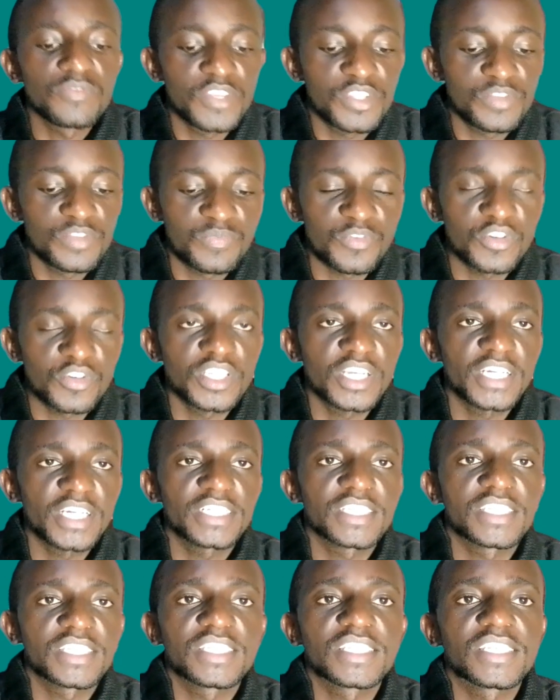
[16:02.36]
of these
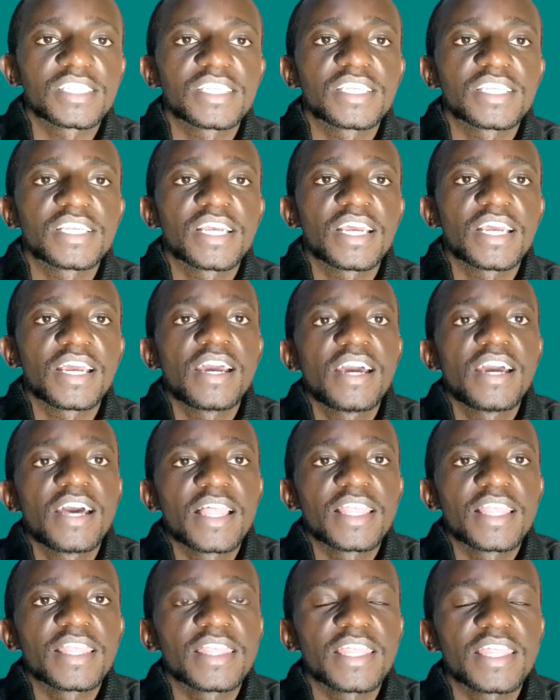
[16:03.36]
projects
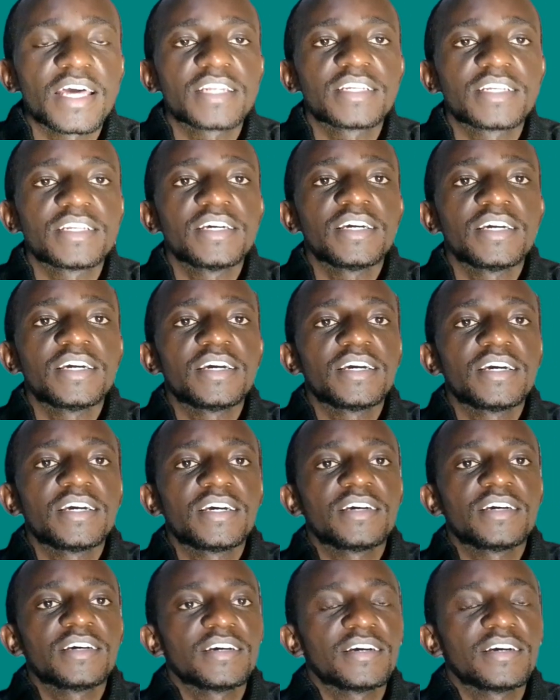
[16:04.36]
that
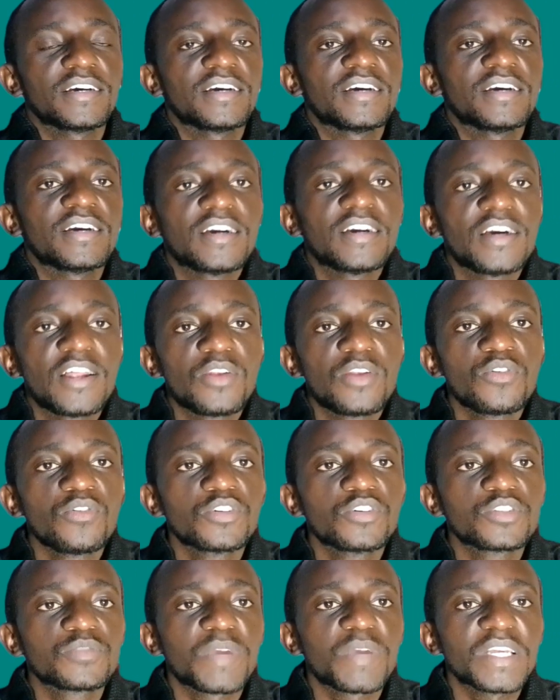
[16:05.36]

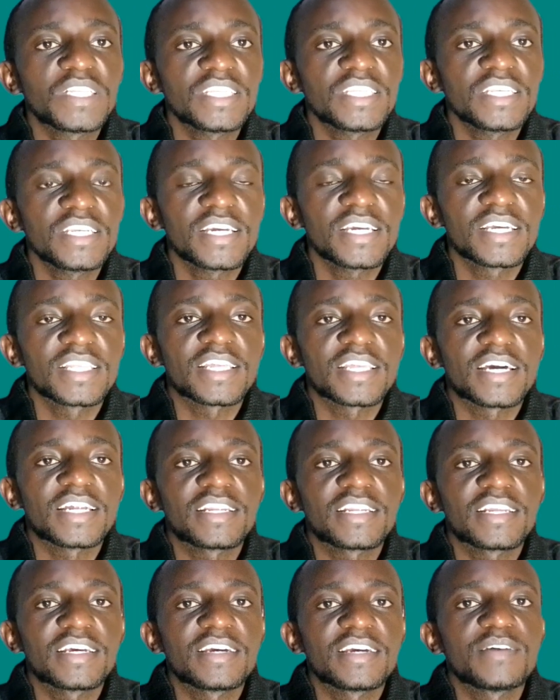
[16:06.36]
look spicy
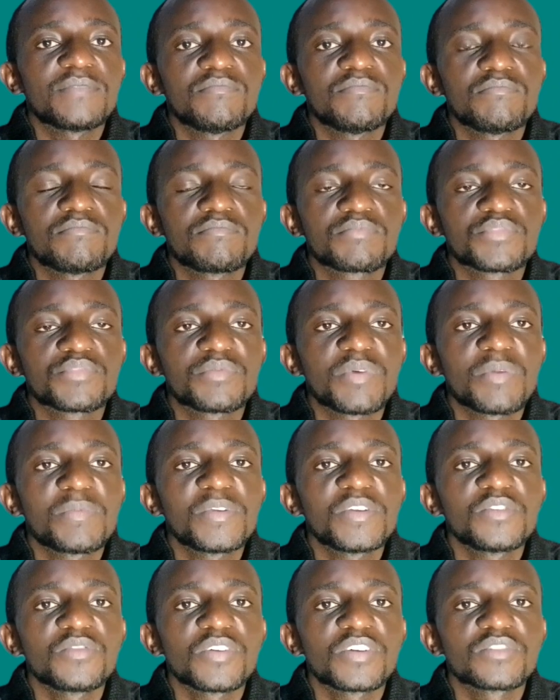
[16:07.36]
and
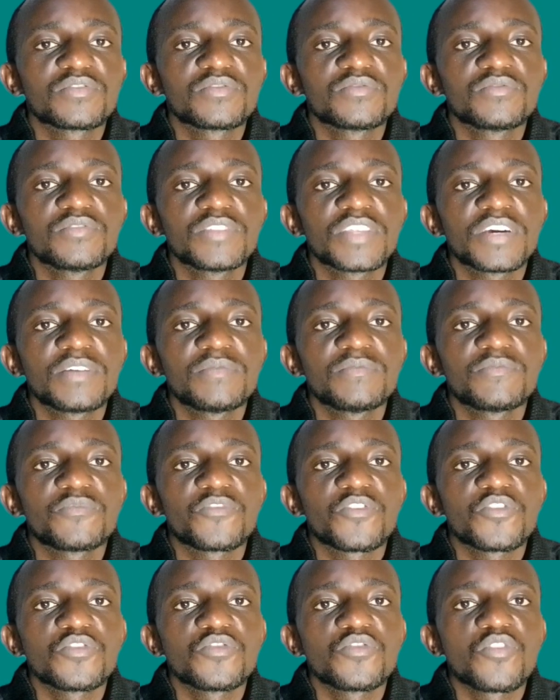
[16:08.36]
probably you want to do them
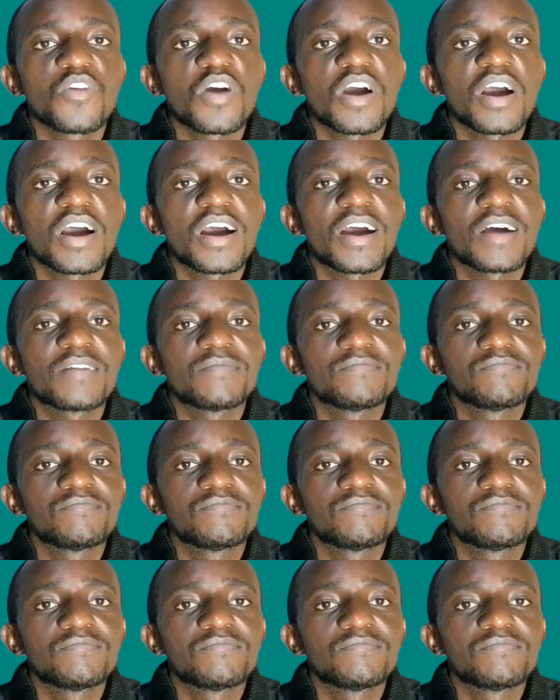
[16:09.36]
for your